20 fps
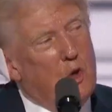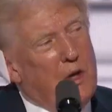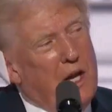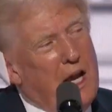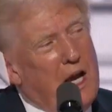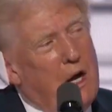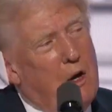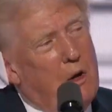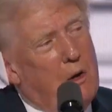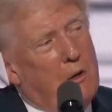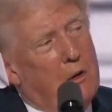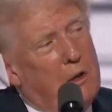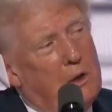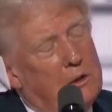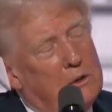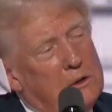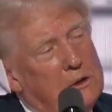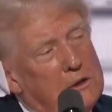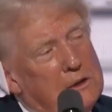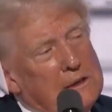now
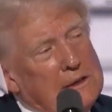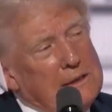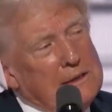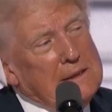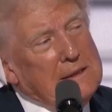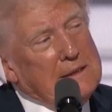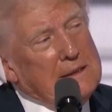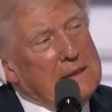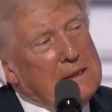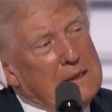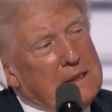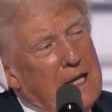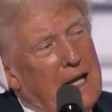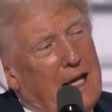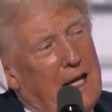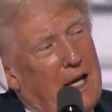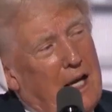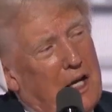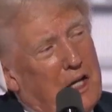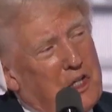I
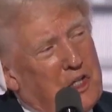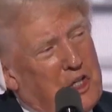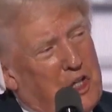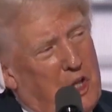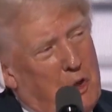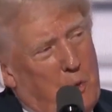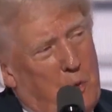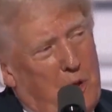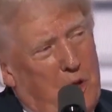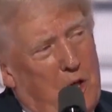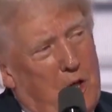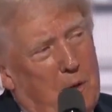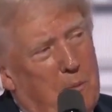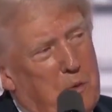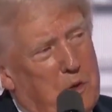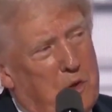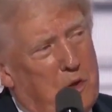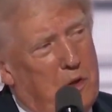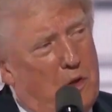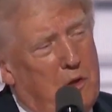ask that we
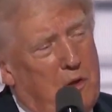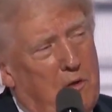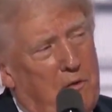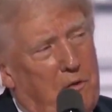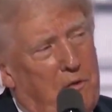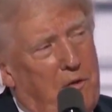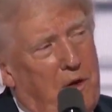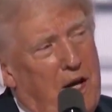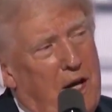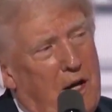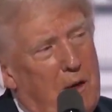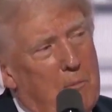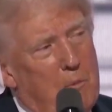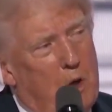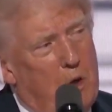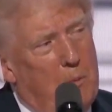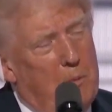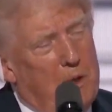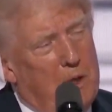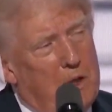observe a
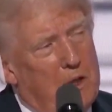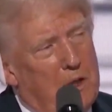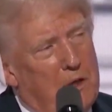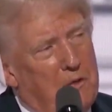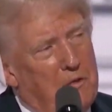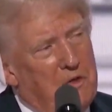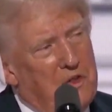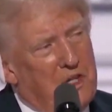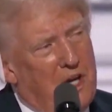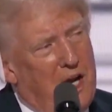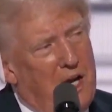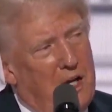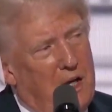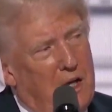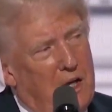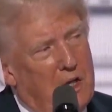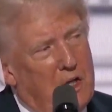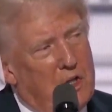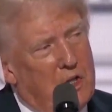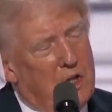moment of
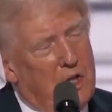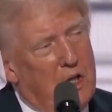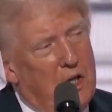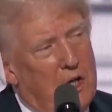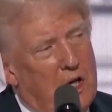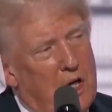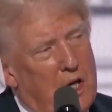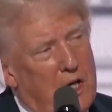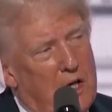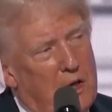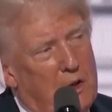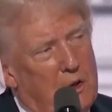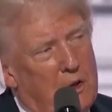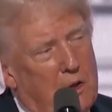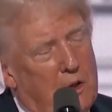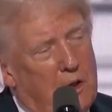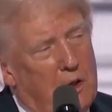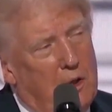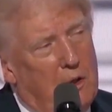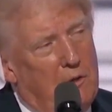silence in
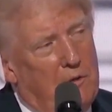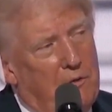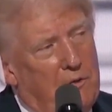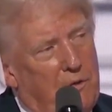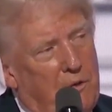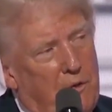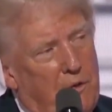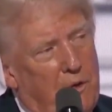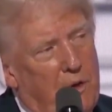honor of